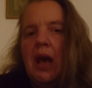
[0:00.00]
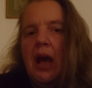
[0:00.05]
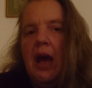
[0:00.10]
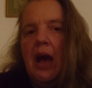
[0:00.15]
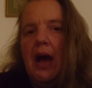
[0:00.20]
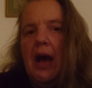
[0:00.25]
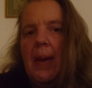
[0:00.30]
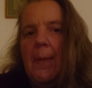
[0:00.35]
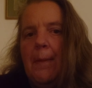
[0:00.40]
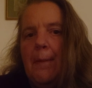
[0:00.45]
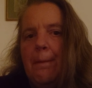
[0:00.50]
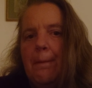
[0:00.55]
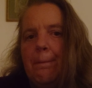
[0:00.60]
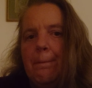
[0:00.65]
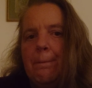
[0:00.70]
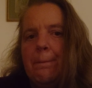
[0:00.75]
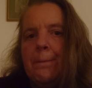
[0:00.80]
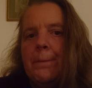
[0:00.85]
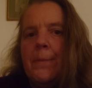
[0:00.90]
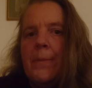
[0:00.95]
And
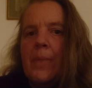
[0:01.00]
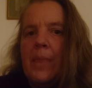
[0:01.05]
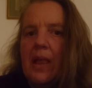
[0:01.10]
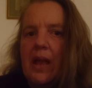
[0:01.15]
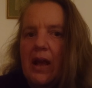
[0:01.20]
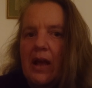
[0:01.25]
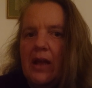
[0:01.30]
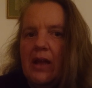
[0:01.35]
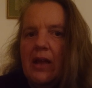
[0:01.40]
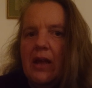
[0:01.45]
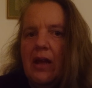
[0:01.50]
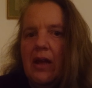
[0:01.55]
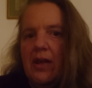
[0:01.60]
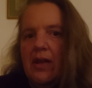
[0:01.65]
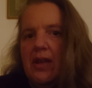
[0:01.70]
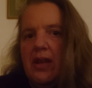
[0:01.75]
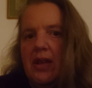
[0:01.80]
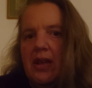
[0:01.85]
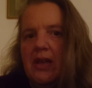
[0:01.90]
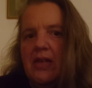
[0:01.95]
I
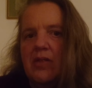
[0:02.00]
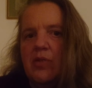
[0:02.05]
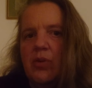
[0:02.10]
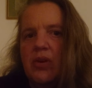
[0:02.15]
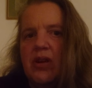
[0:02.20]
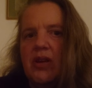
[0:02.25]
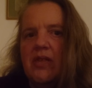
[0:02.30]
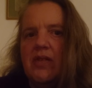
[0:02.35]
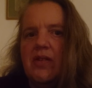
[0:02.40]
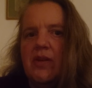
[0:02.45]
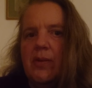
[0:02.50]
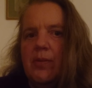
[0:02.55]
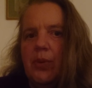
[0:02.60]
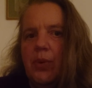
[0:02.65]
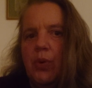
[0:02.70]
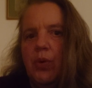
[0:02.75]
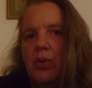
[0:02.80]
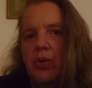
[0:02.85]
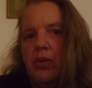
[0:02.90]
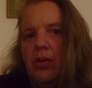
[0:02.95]
think that's why it's so
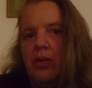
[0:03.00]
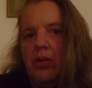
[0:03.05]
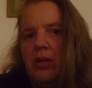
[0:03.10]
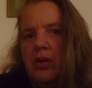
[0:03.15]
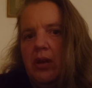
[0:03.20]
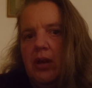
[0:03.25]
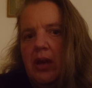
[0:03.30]
important